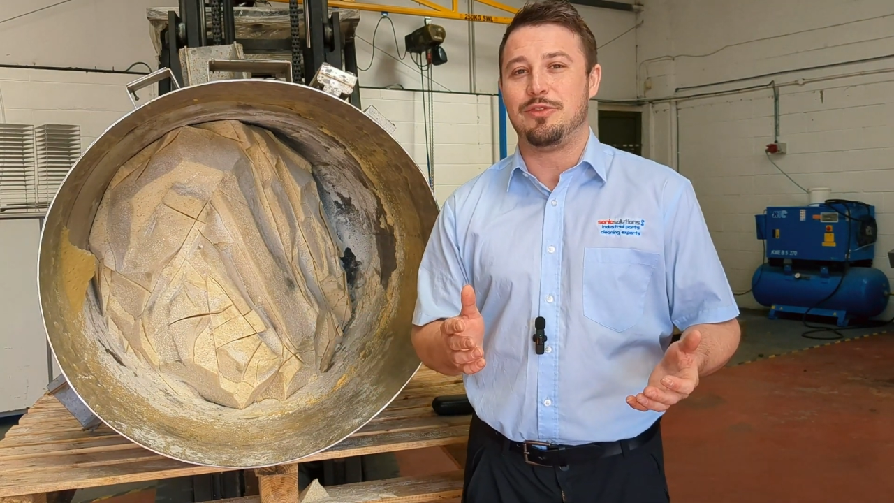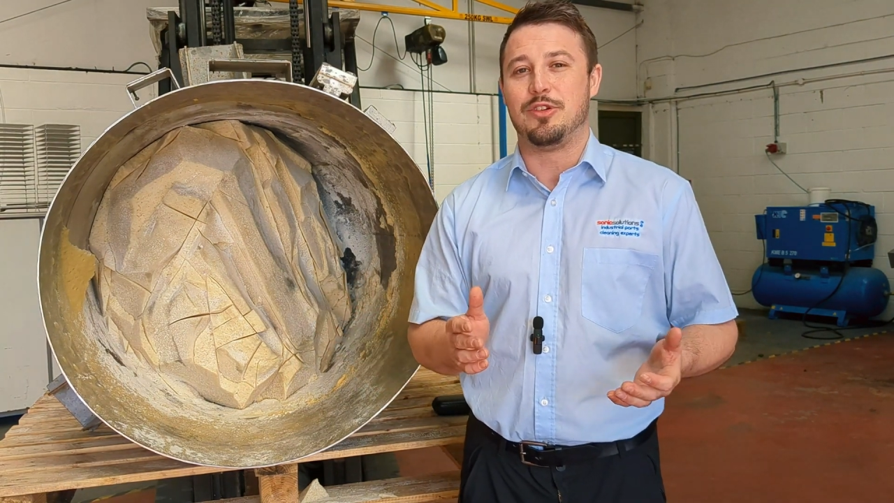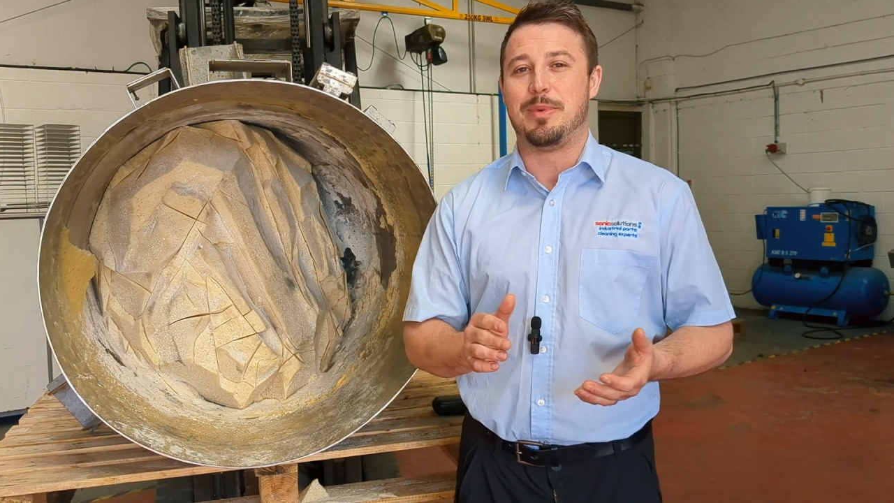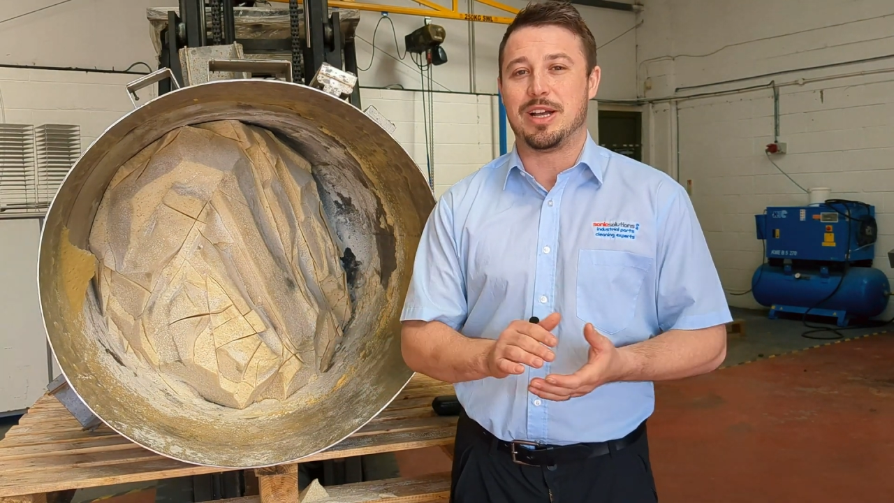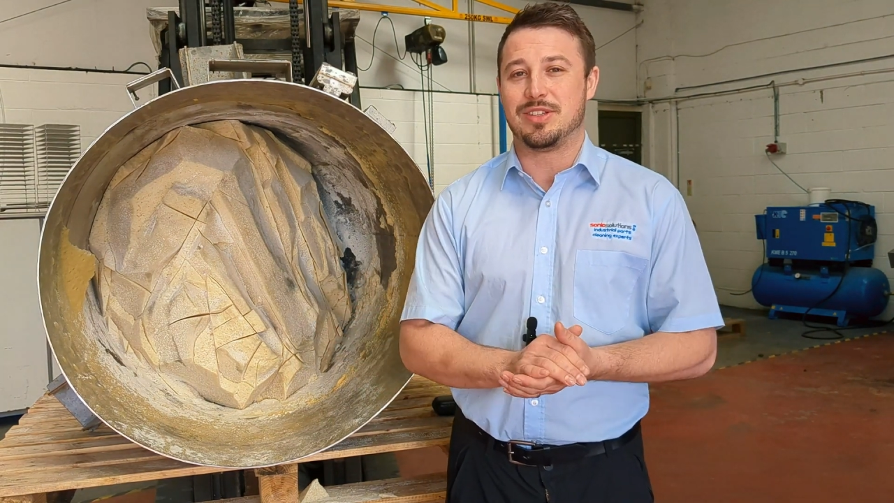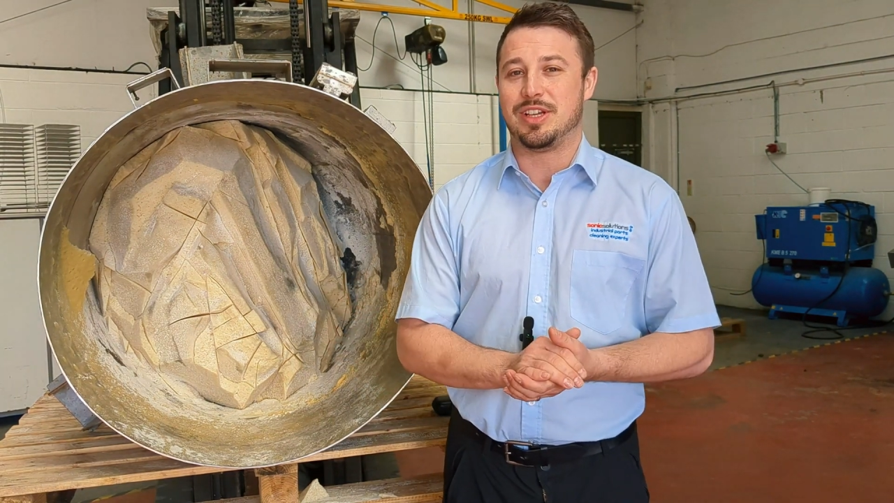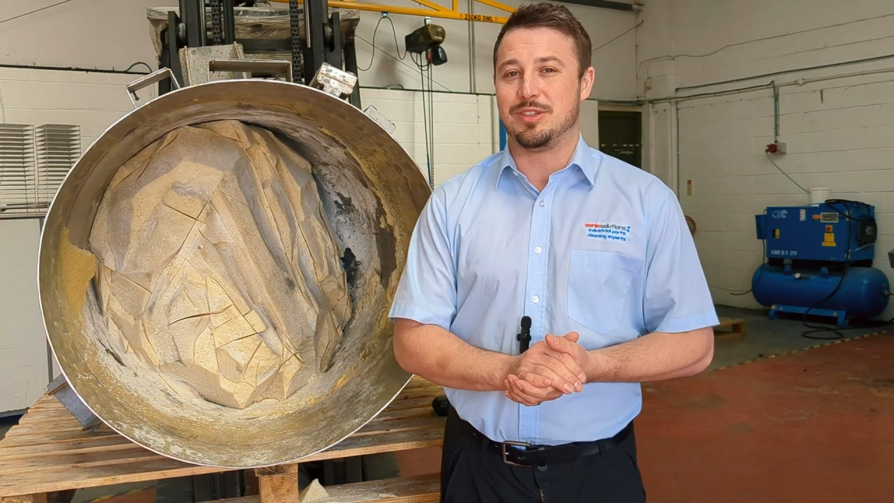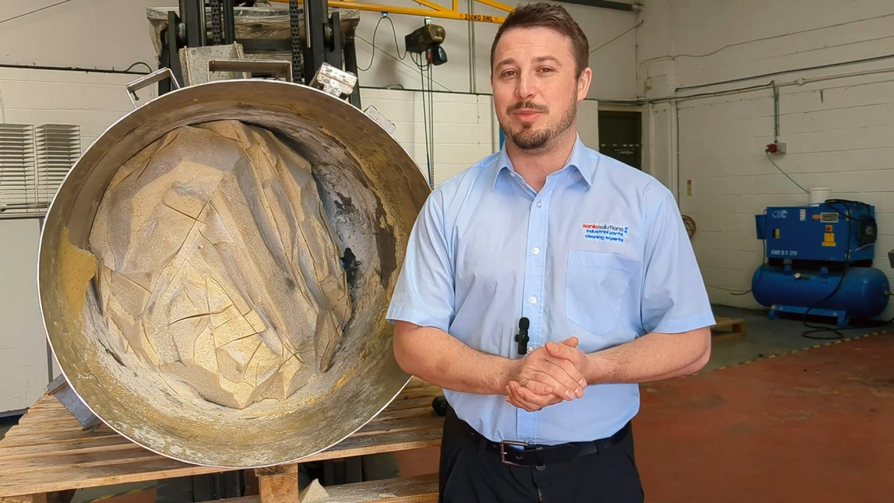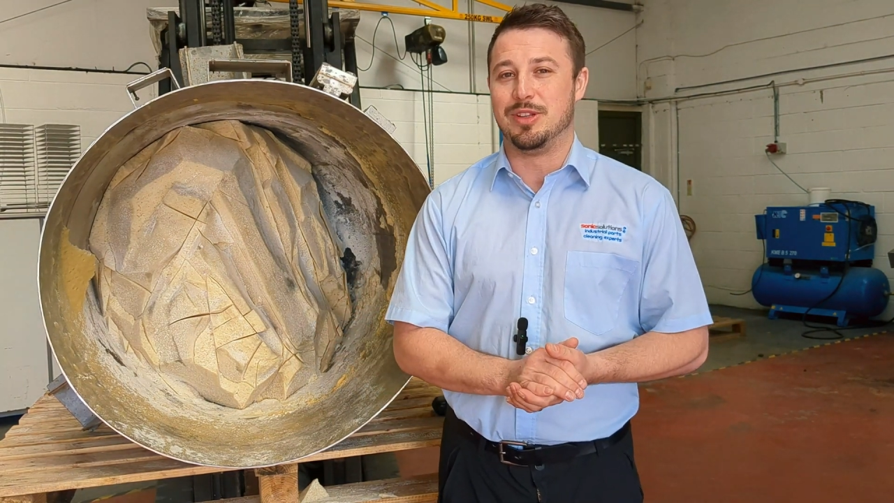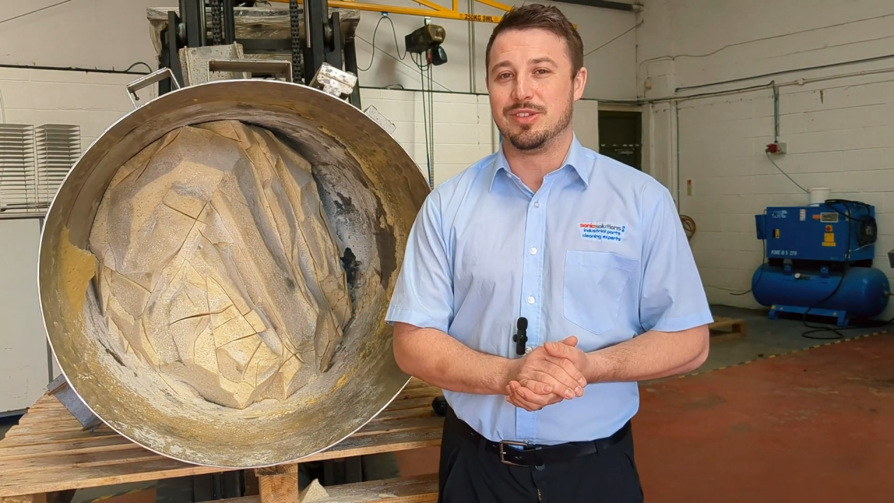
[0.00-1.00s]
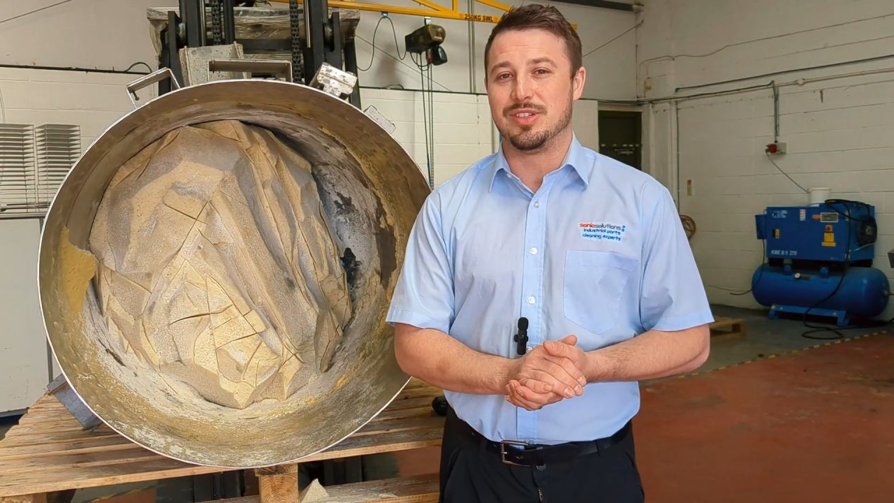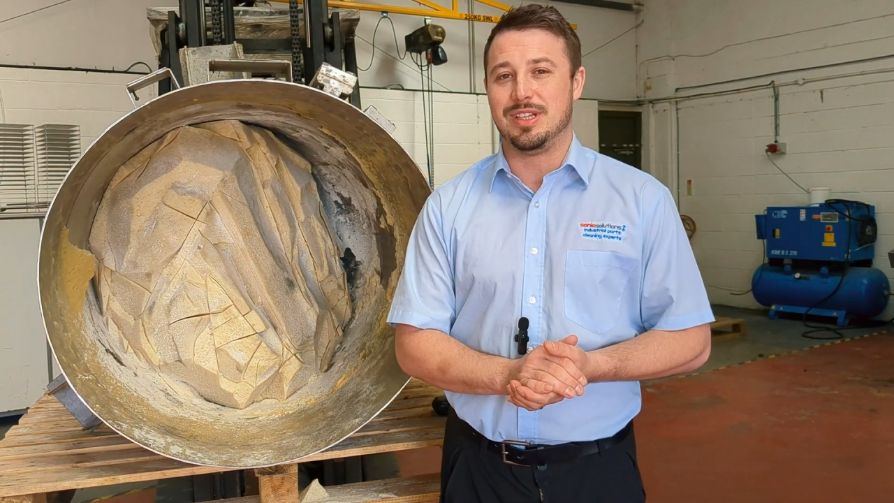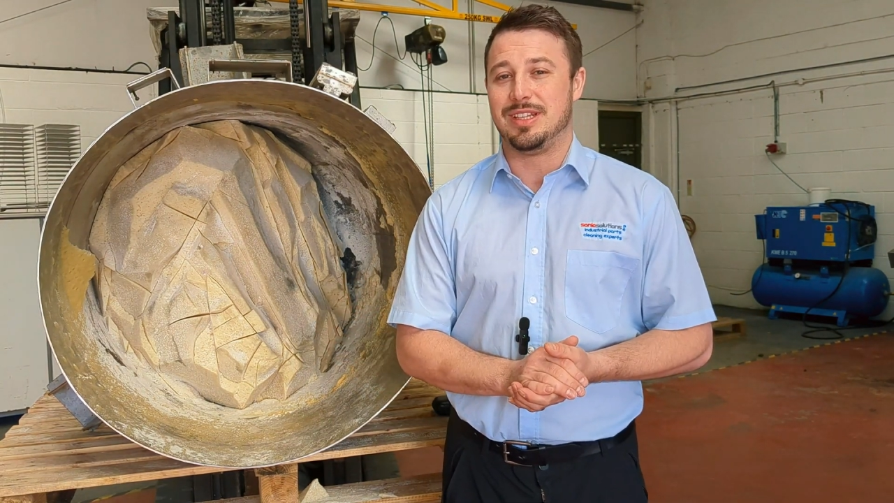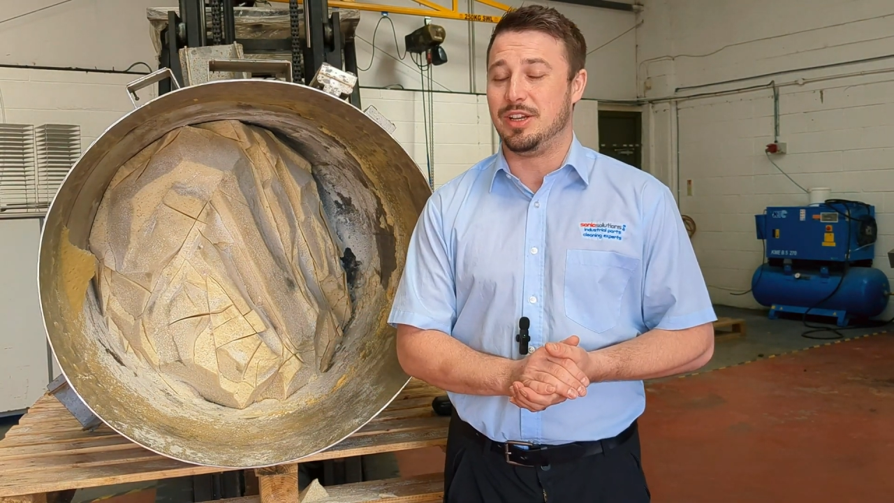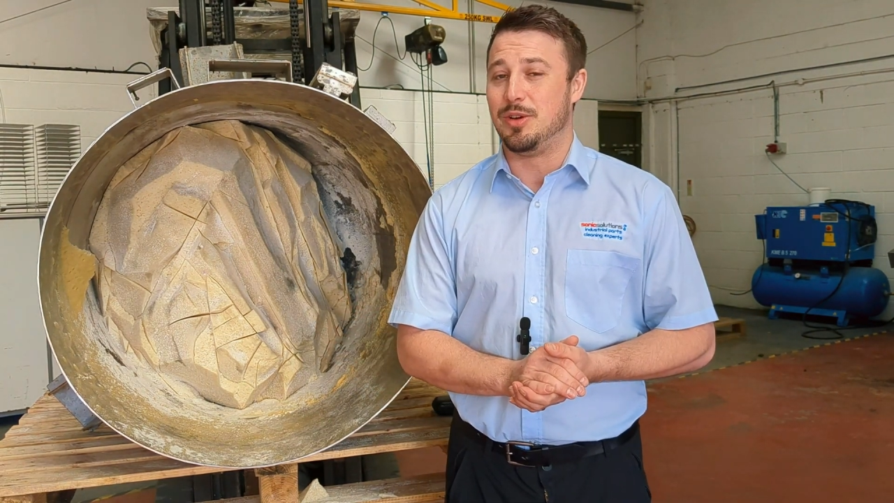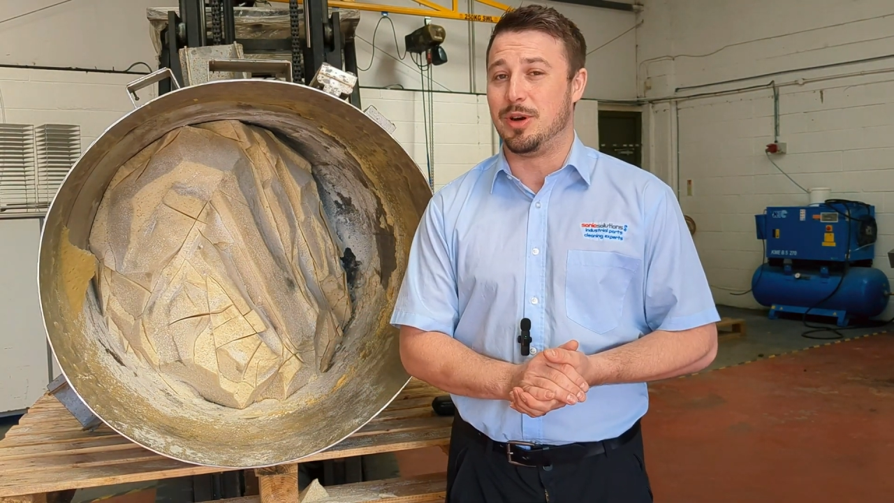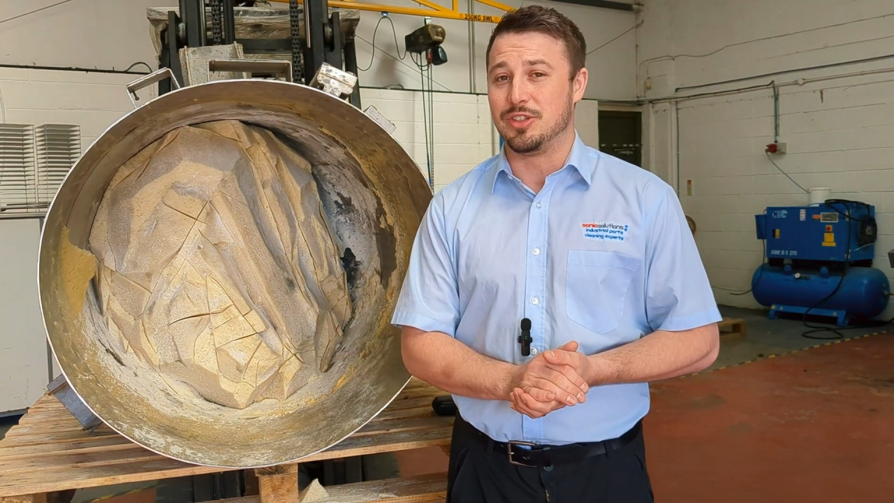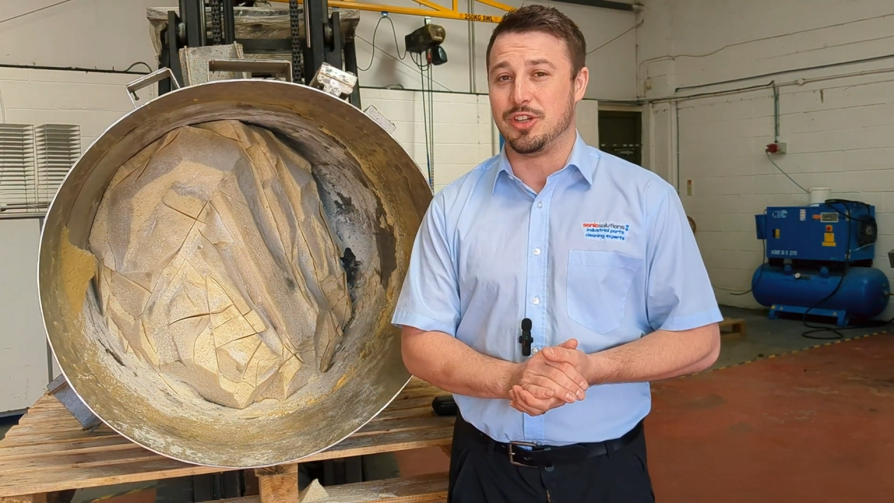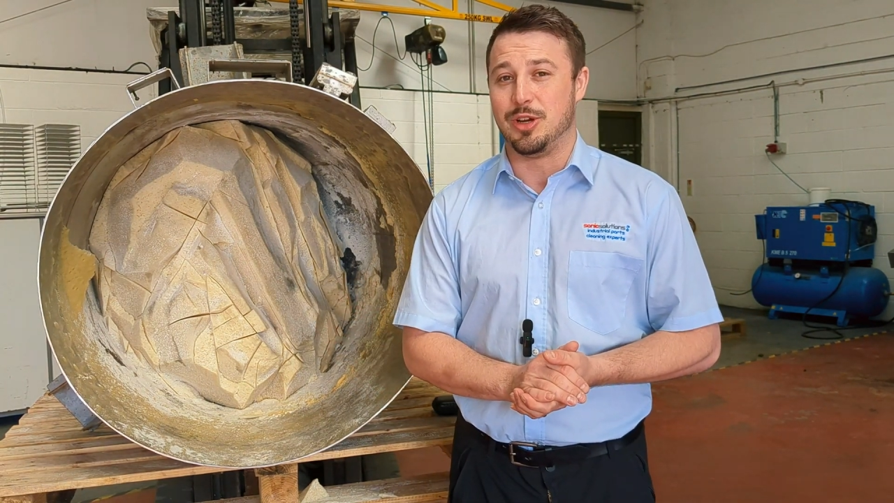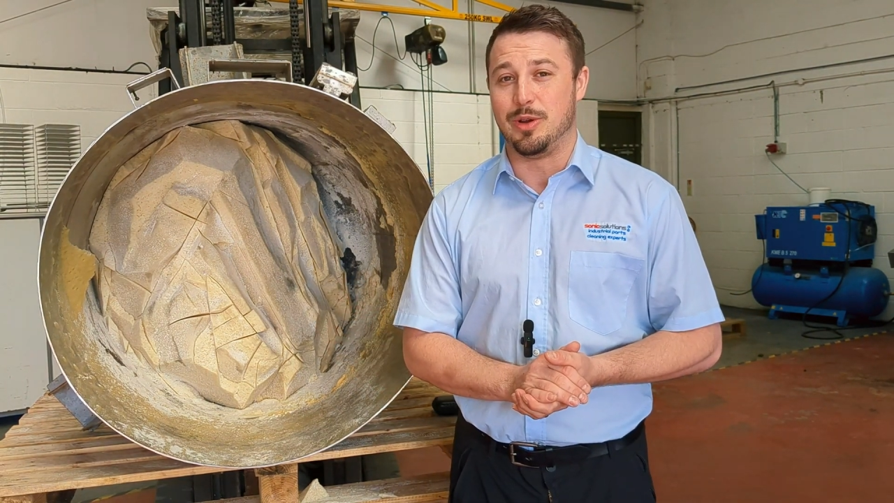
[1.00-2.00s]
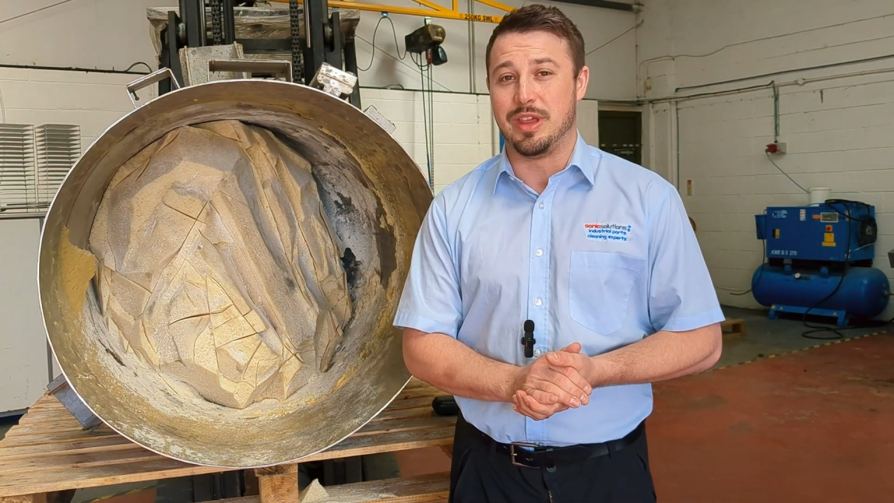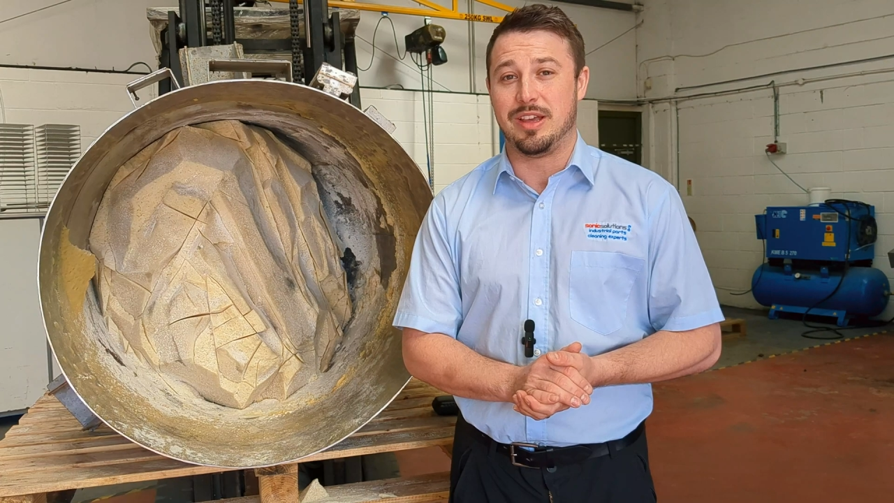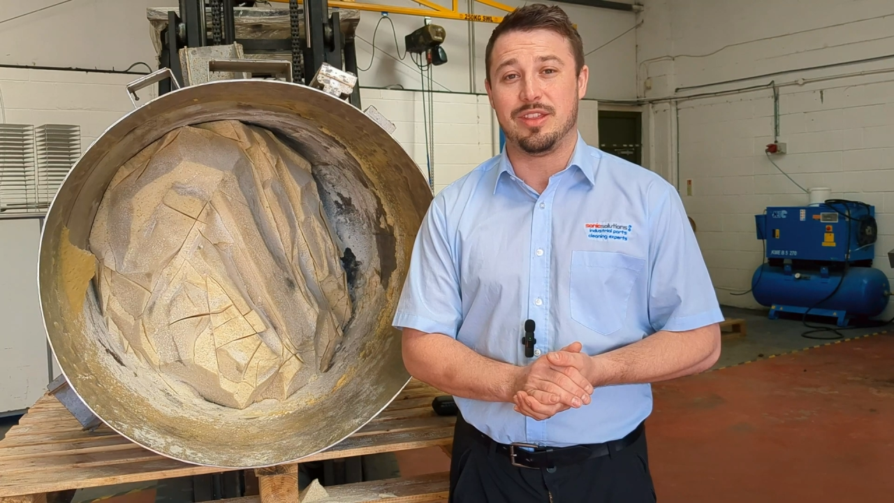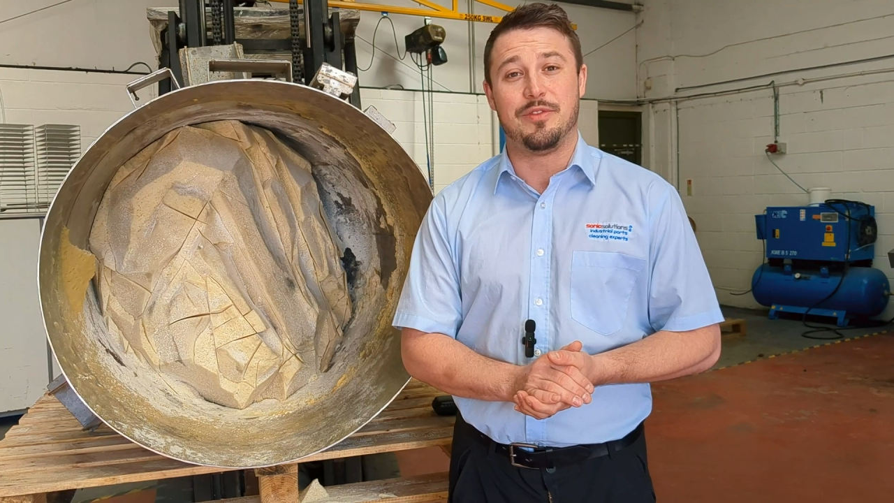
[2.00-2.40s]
for about 6 months, didn't know what to do with it.